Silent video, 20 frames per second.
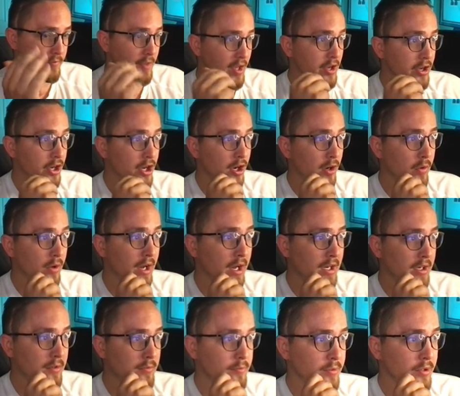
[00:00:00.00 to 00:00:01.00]
go
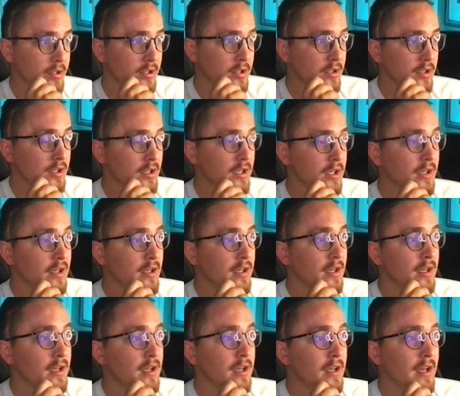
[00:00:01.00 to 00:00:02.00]
up,
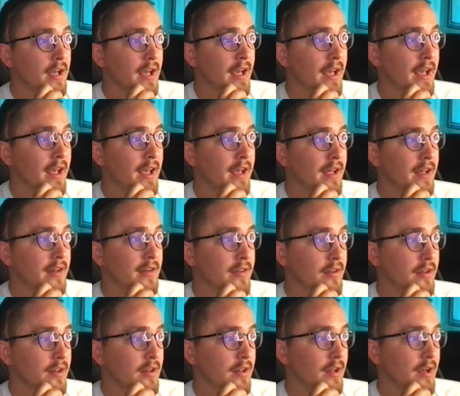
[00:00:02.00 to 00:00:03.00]
and
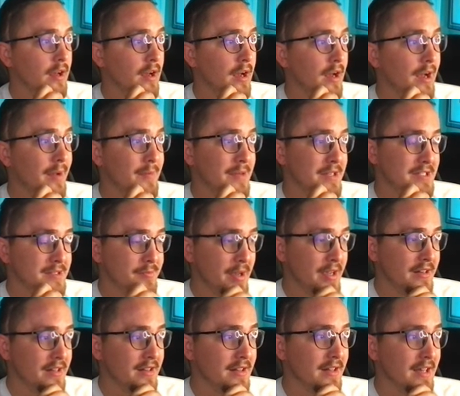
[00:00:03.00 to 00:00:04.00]
I'm
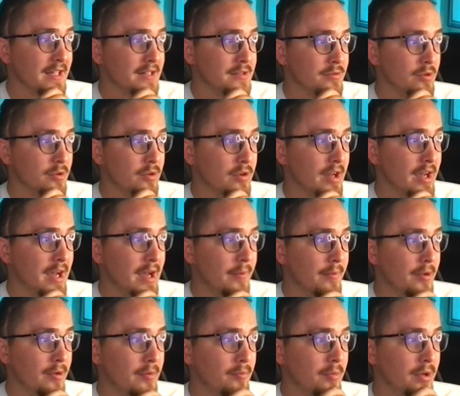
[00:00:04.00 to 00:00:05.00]
expecting that's what will
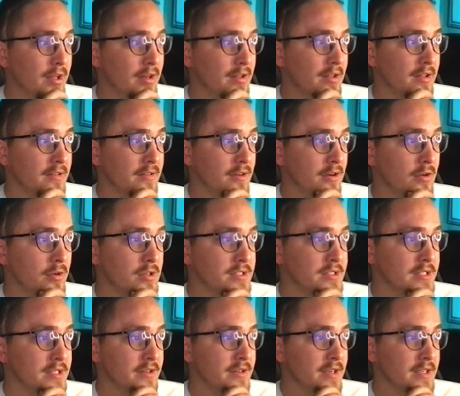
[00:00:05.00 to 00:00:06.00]
happen, but it's always
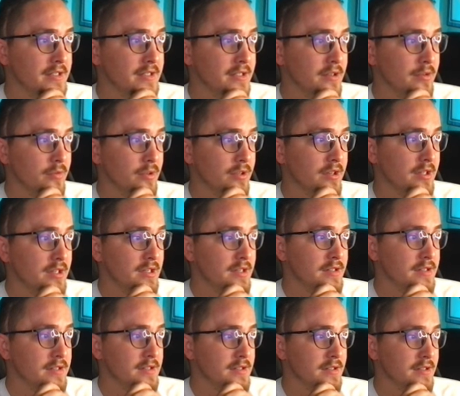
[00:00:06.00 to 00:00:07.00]
interesting when
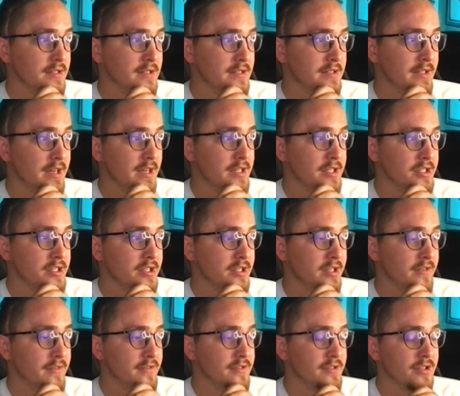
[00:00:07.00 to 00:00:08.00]
these lines
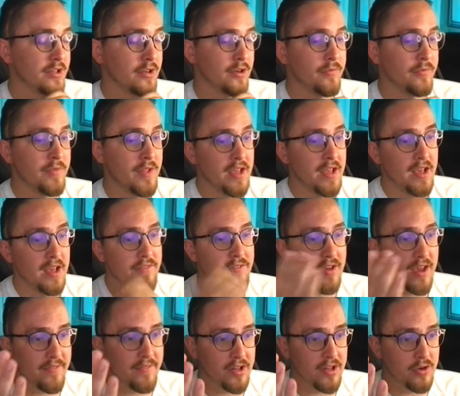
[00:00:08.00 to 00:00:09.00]
shift. So if you
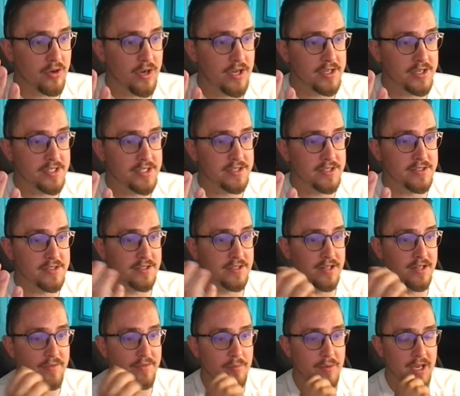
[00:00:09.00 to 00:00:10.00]
have any questions,
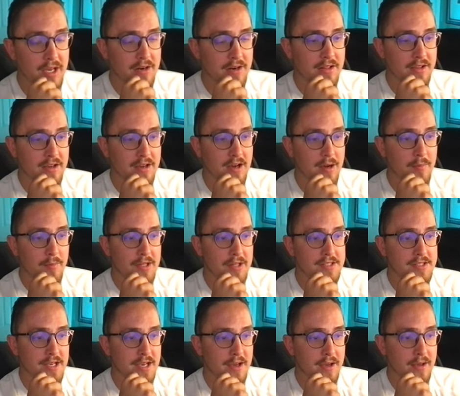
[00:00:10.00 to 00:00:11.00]
leave them down in the
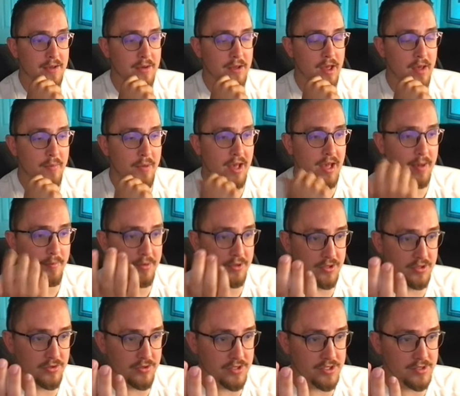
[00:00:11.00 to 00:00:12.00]
comments. I am happy
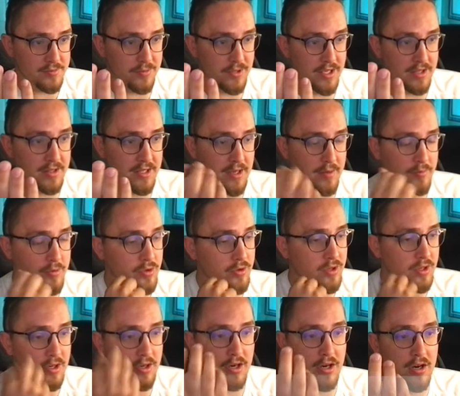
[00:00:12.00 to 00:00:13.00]
to explain them. You
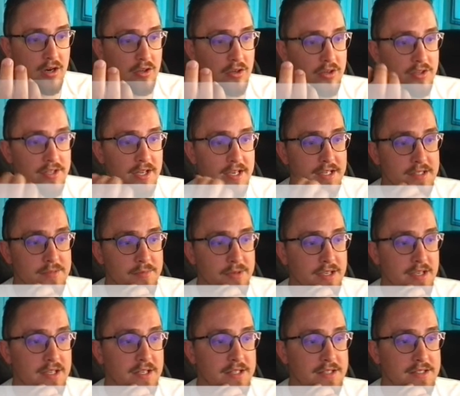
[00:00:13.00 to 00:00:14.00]
can call or text
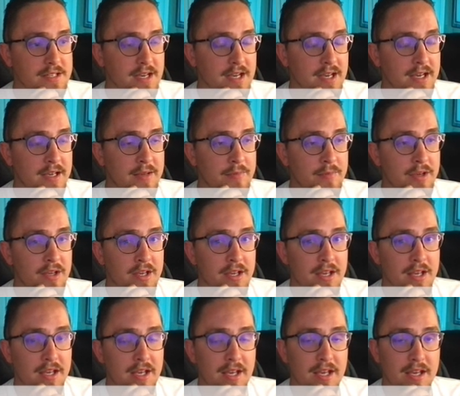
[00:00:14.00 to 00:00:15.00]
me anytime.
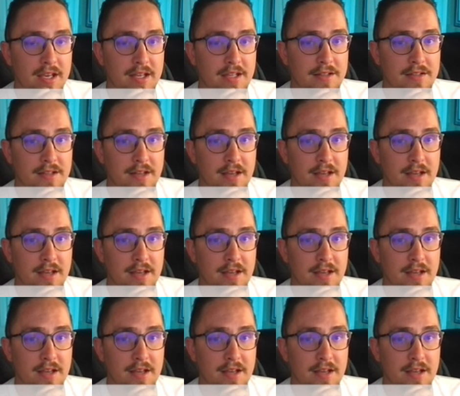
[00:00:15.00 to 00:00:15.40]
And